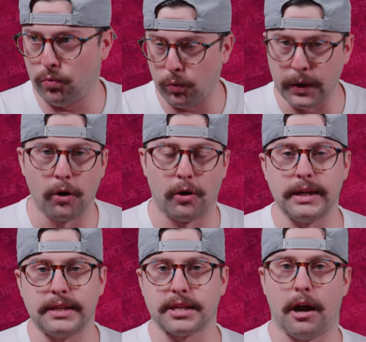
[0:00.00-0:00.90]
we
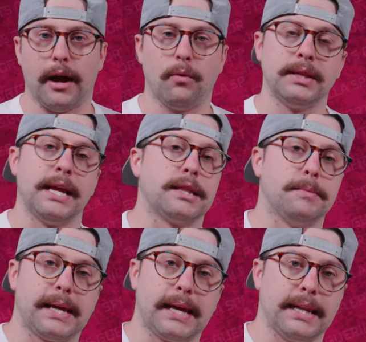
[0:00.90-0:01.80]
already saw it with Nathan
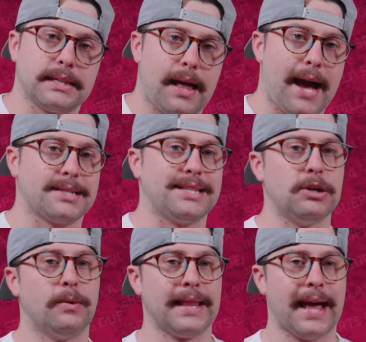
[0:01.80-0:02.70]
MacKinnon's last
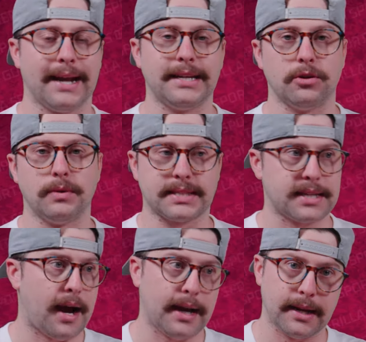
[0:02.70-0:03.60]
deal. When that deal was
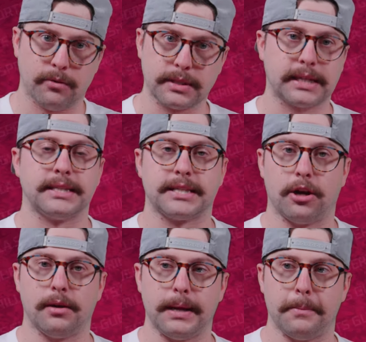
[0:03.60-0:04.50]
signed, it was
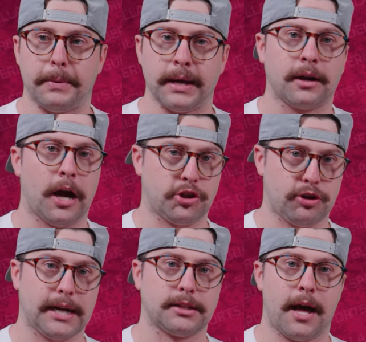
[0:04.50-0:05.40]
considered to be a big
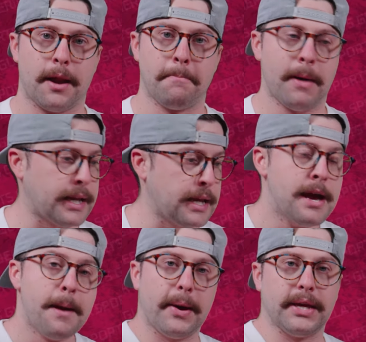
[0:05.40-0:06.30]
contract, a lot of money.
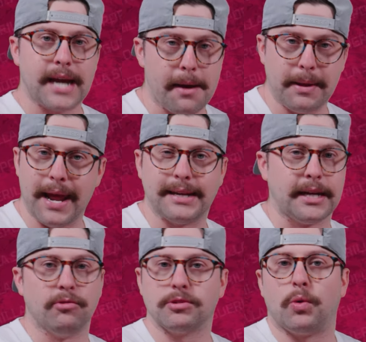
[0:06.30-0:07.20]
By the time it
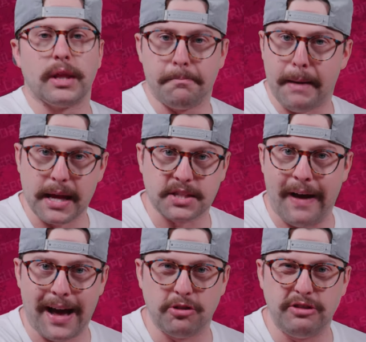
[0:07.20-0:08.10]
ended, it was one of the best
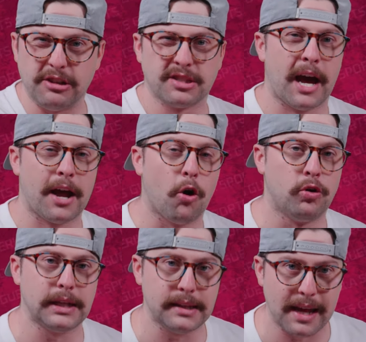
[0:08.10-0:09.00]
value deals, not
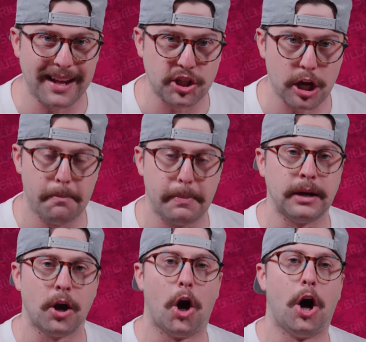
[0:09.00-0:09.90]
only in the NHL, but
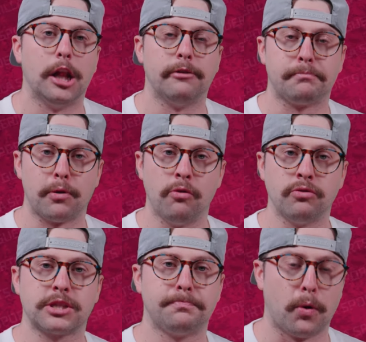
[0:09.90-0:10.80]
in all of pro
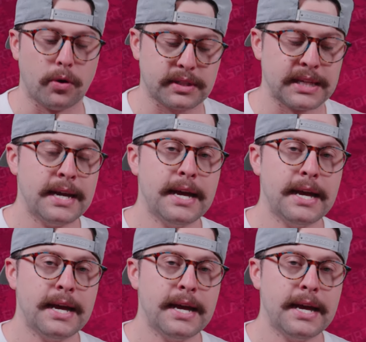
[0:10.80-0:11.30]
sports.